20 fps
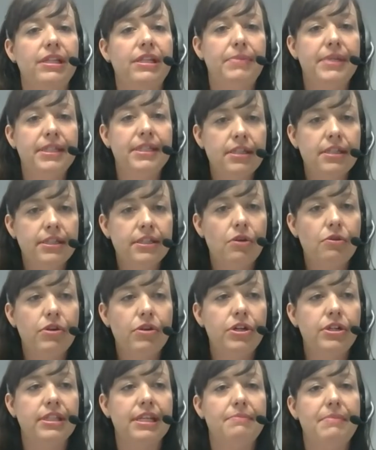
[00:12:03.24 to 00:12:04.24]
business
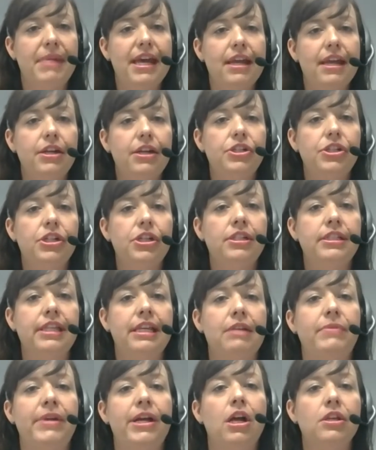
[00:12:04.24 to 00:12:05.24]
owners and managers,
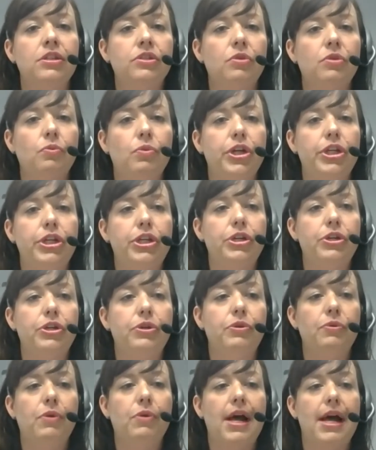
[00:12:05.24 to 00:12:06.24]
and we also want
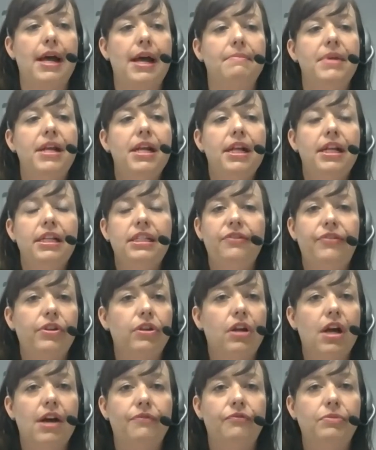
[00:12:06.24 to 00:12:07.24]
you to feel
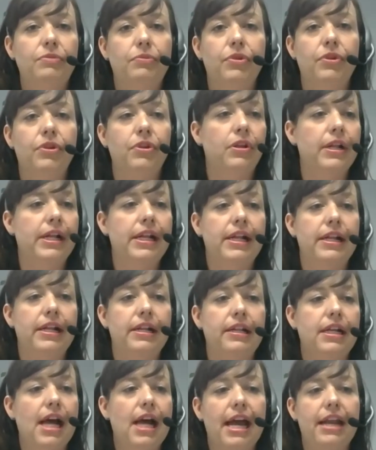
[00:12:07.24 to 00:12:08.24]
comfortable
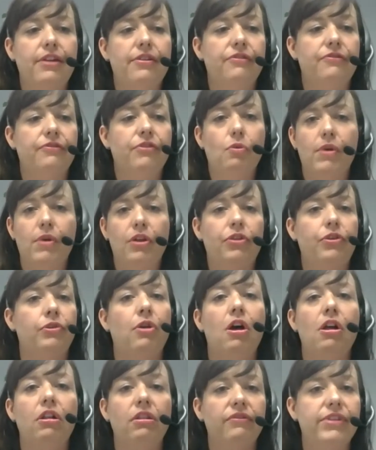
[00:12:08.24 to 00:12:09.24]
and kind of going through
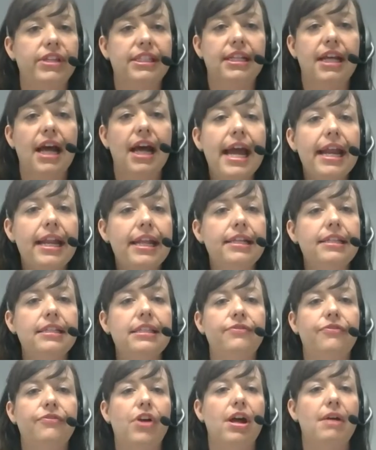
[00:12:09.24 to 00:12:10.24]
all of this
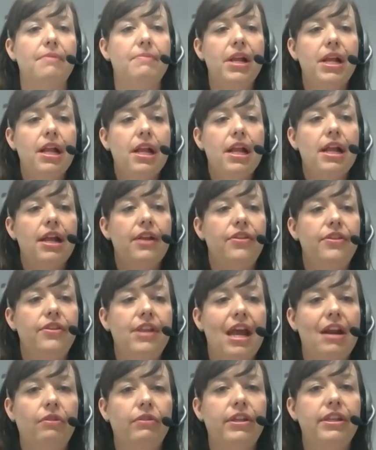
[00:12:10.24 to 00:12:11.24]
guidance from
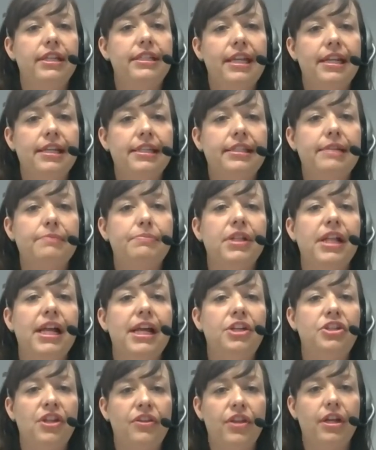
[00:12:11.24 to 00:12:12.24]
not only the Tennessee
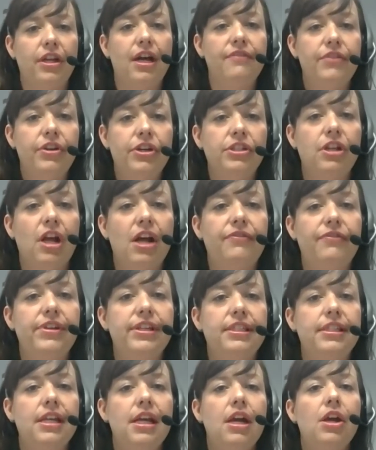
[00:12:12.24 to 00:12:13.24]
pledge that the governor's
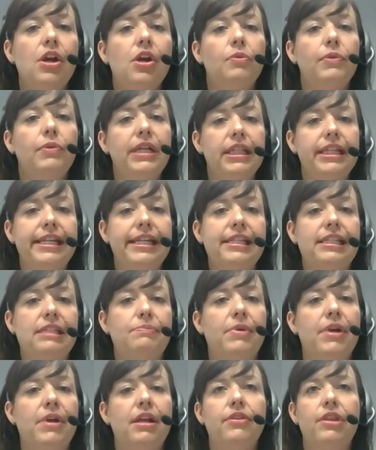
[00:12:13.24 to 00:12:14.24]
office released,
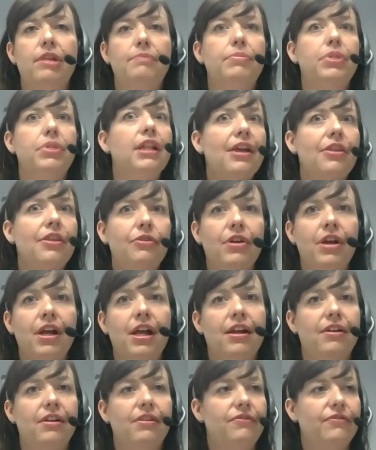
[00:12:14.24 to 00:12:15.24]
but the plethora
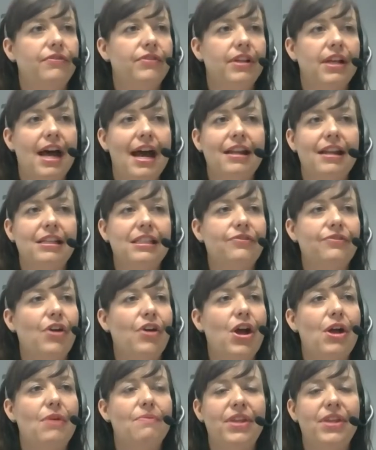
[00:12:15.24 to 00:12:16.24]
of guidance
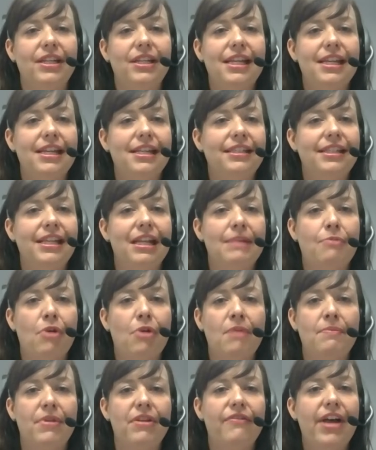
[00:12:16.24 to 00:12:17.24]
from the Tennessee
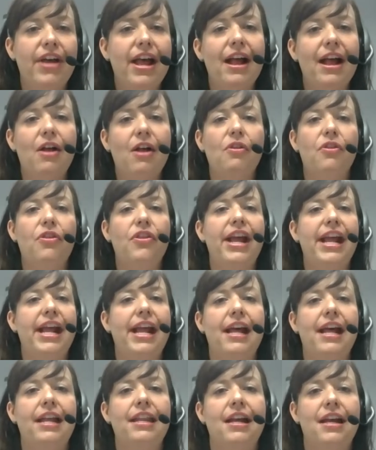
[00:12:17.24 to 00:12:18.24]
Department of Health
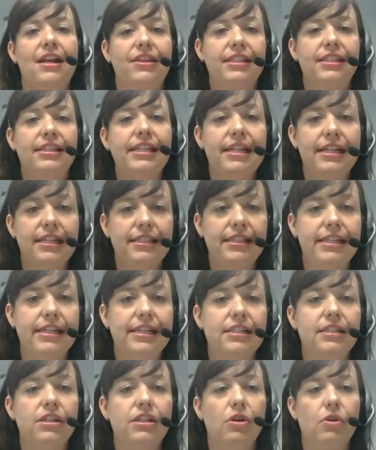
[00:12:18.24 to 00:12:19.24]
and the CDC.
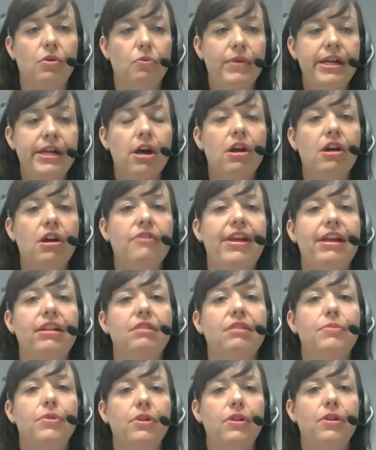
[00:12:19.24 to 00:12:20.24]
So we are
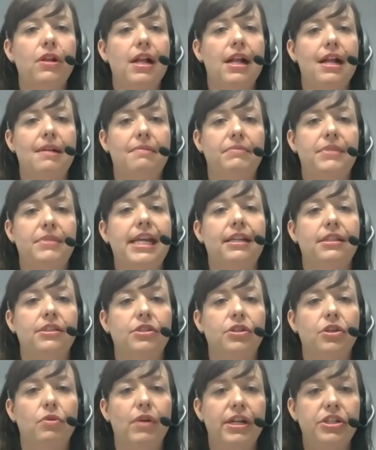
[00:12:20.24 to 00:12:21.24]
available to
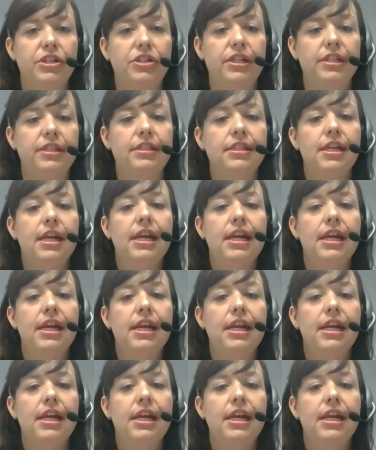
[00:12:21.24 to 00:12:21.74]
answer questions.